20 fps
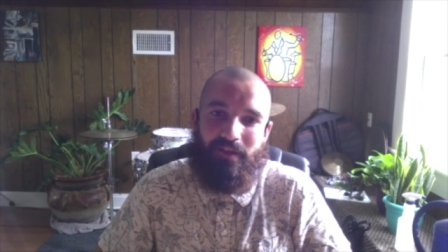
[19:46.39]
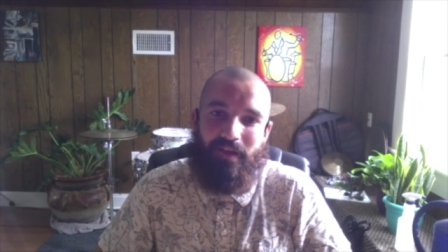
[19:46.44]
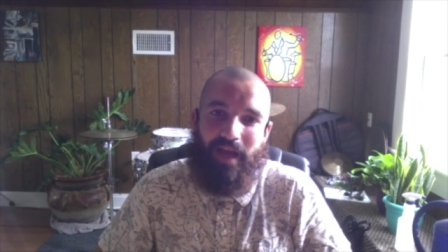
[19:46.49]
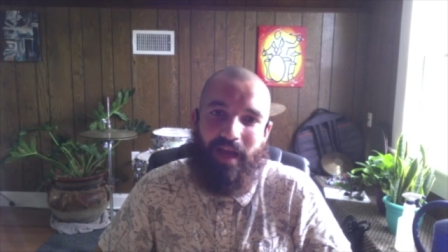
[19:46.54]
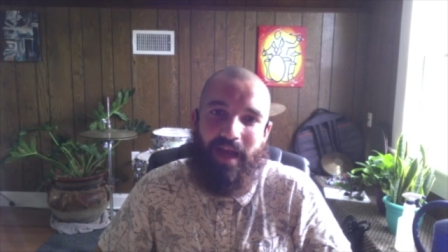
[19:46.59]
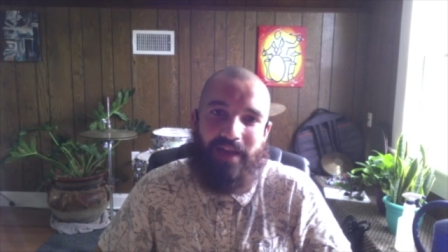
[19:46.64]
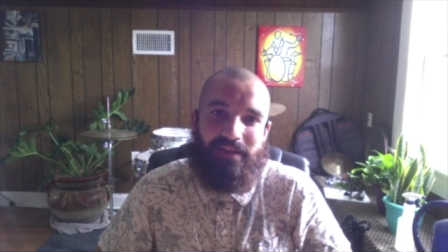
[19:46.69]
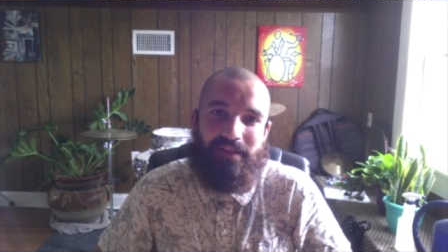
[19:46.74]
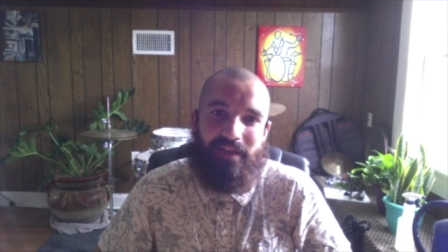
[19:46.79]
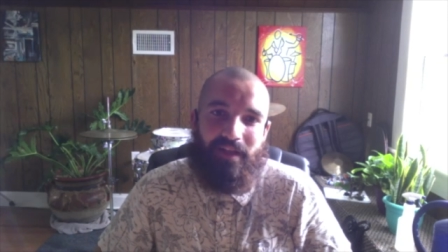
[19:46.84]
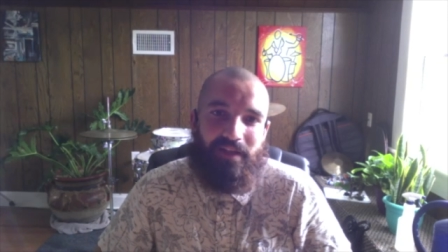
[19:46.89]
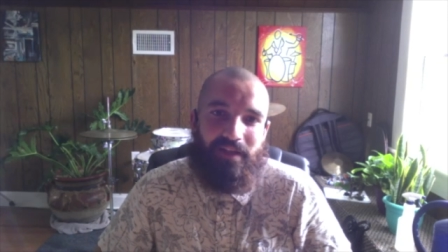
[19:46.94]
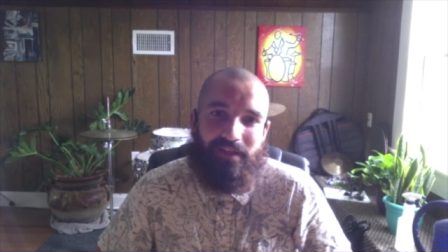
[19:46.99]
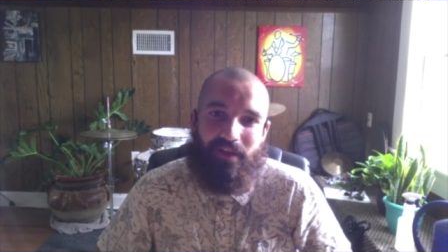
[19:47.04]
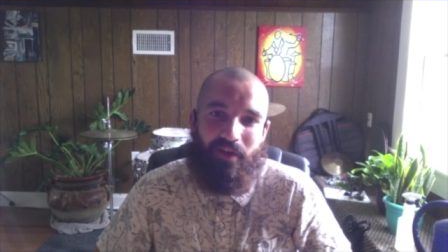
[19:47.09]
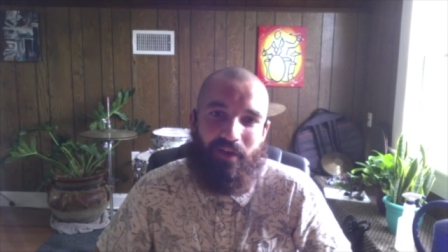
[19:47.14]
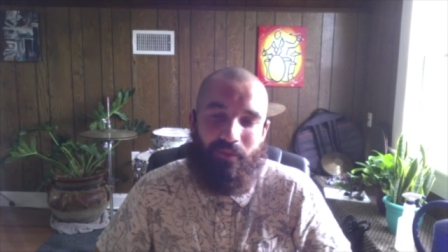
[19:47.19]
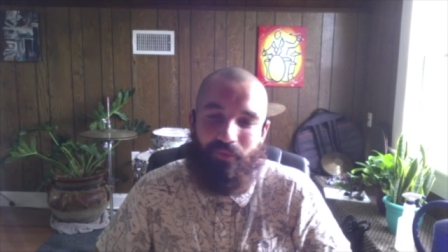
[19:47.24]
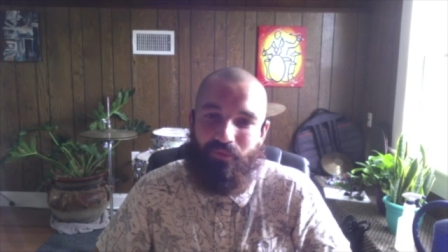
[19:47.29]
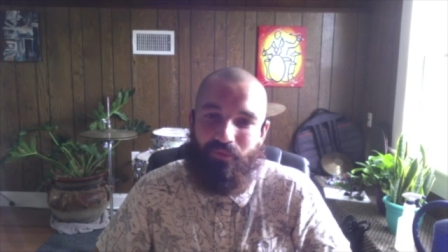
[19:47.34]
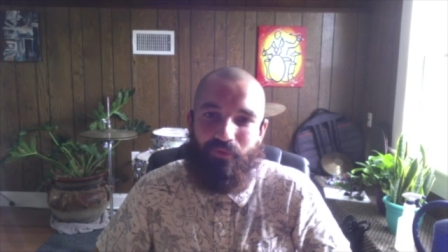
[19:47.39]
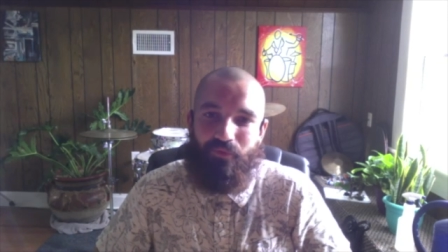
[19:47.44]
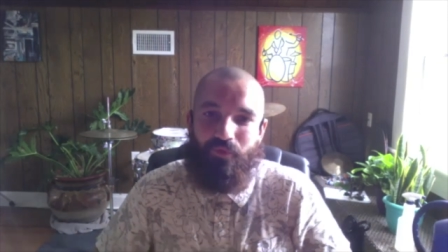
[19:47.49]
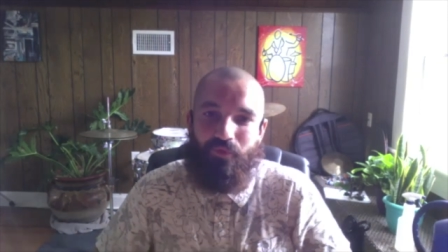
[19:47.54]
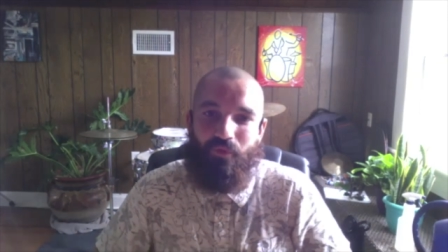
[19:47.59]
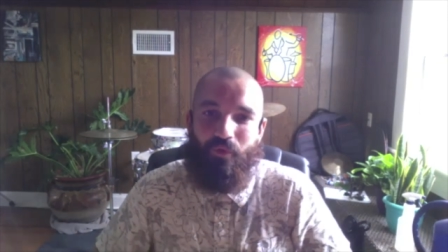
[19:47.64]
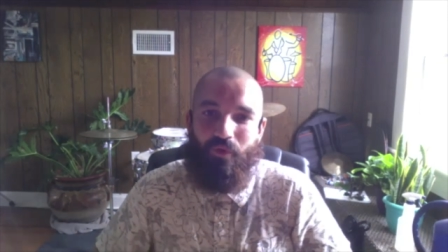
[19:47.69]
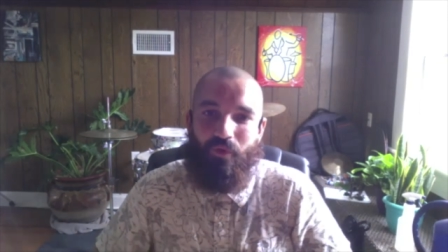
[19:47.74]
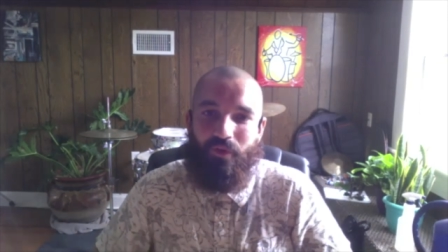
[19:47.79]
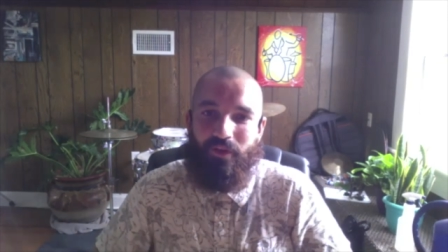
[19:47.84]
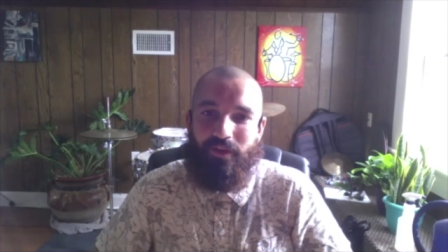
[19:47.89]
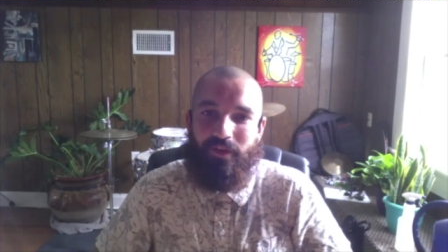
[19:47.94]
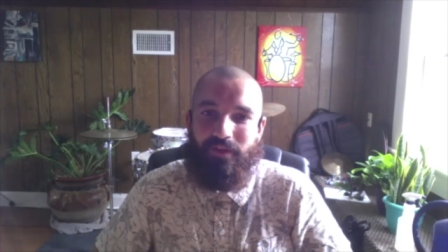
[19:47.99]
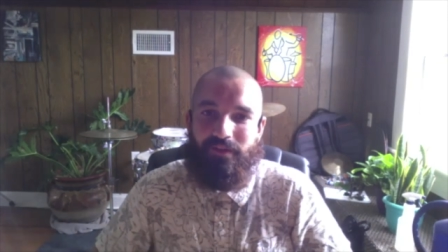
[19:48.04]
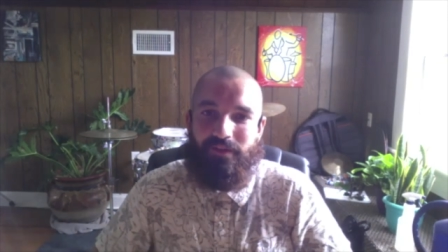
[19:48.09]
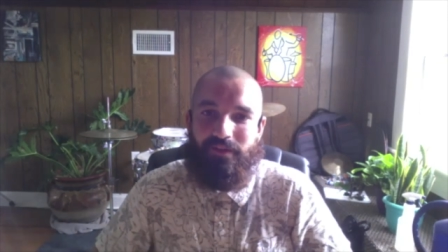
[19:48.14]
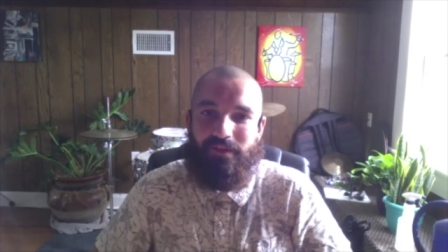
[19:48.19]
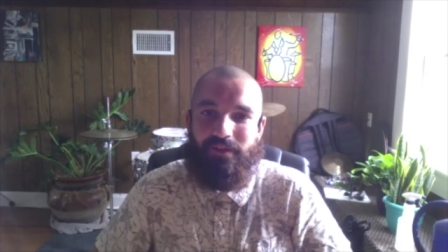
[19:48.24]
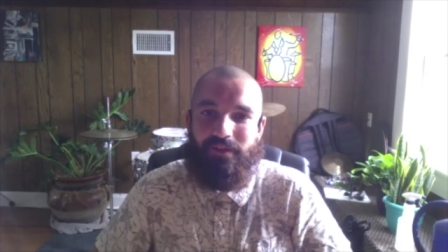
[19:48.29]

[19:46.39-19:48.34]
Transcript: as it has come through New Orleans.